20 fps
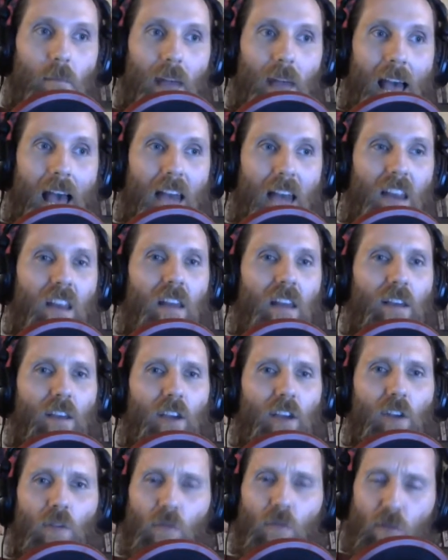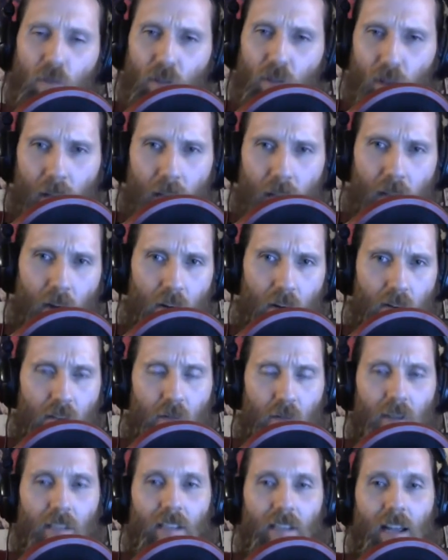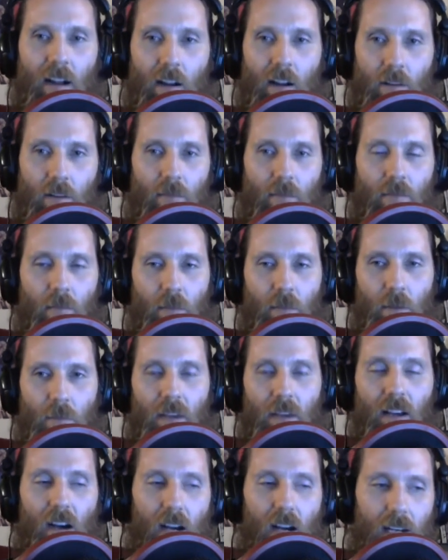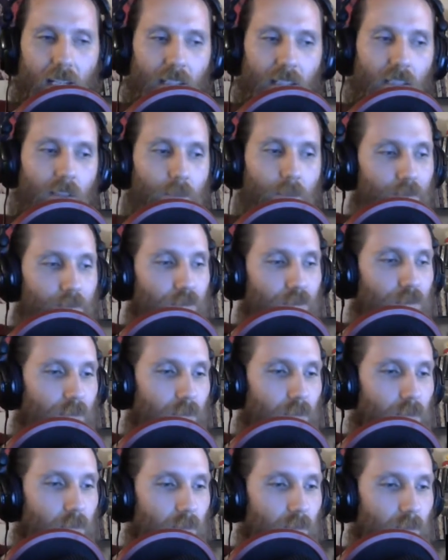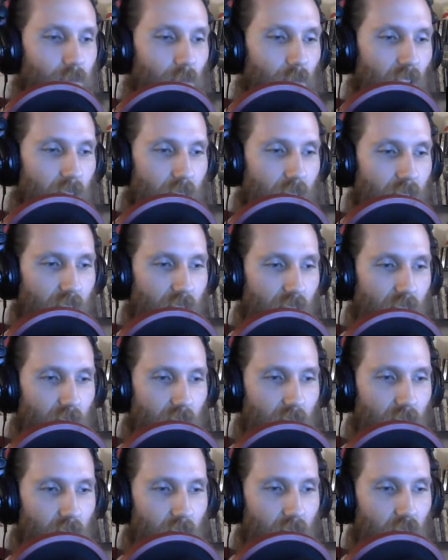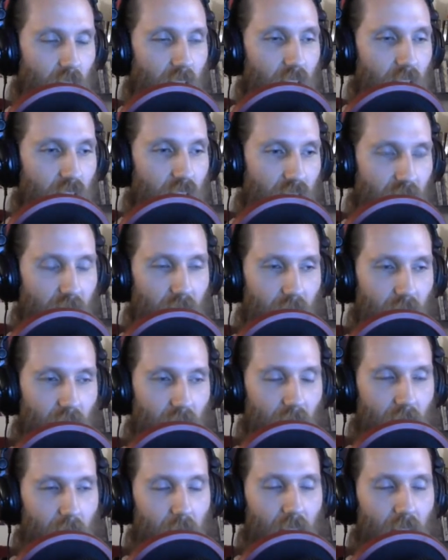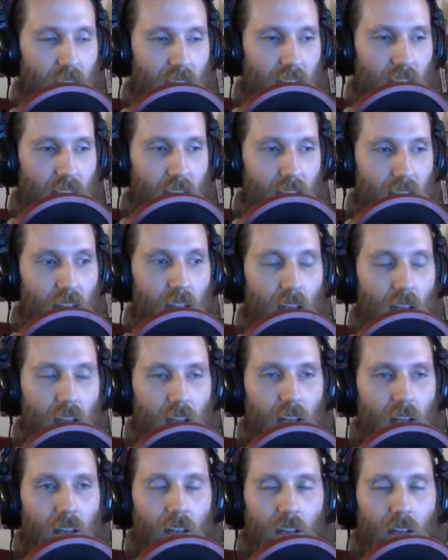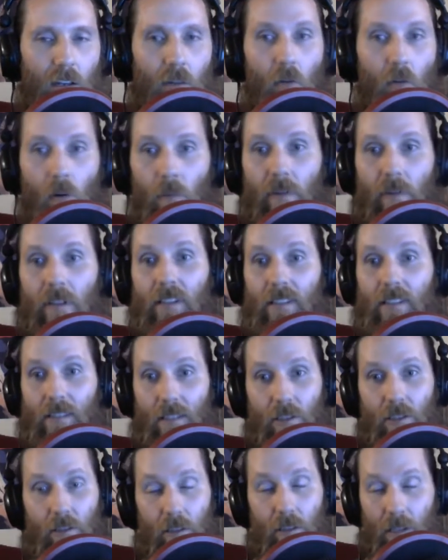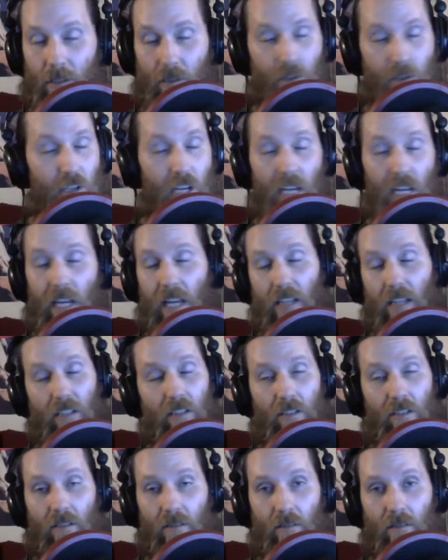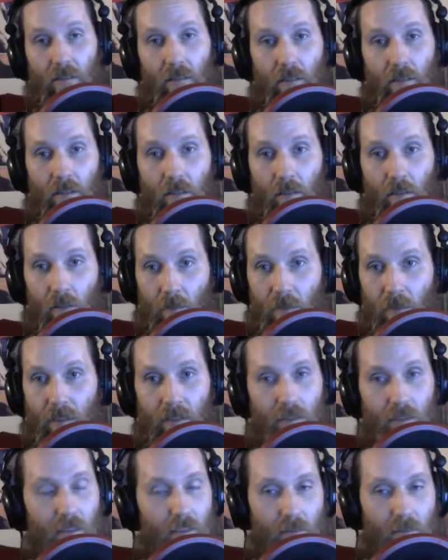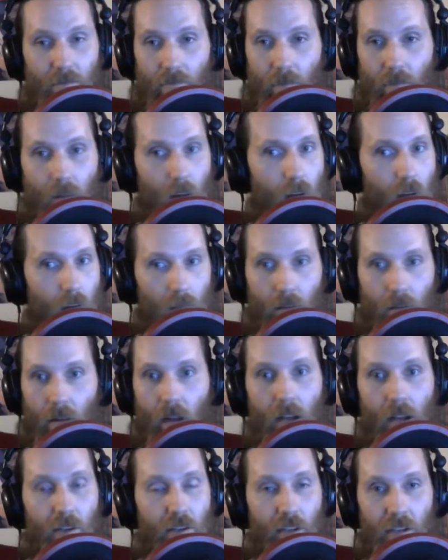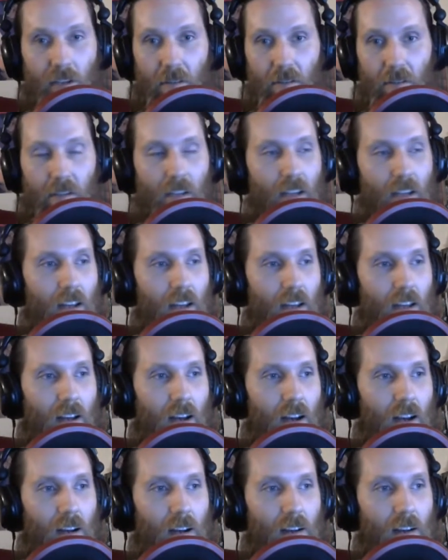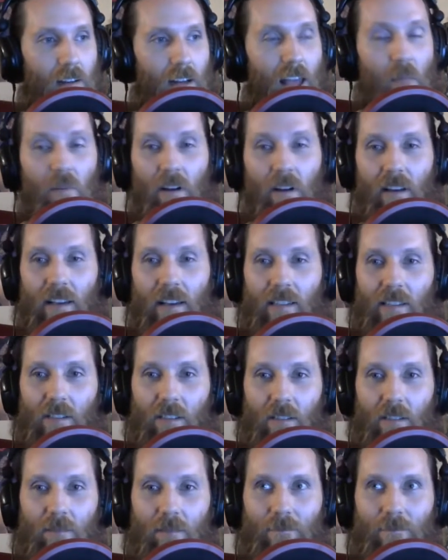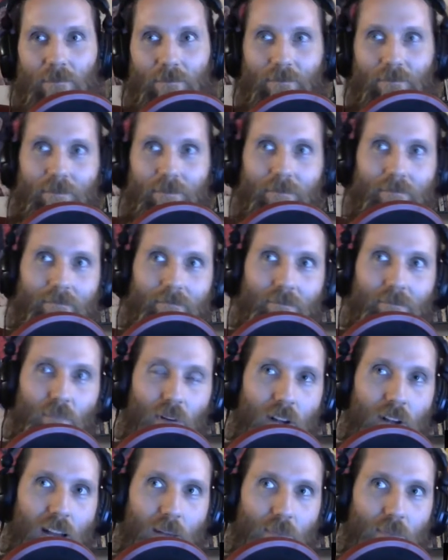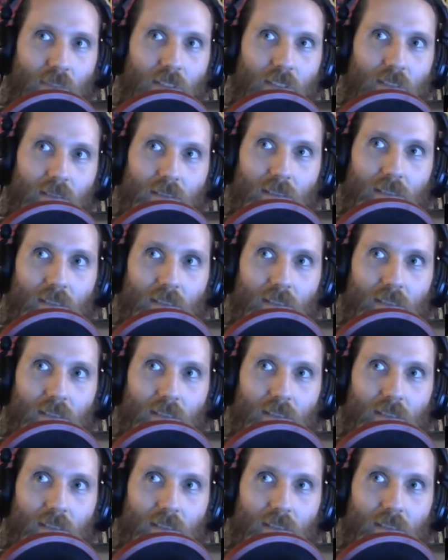added a huge layer to his character for me because this changes everything. It means that Norman is a, is a genius. Norman is just a genius. Uh, Emma is perhaps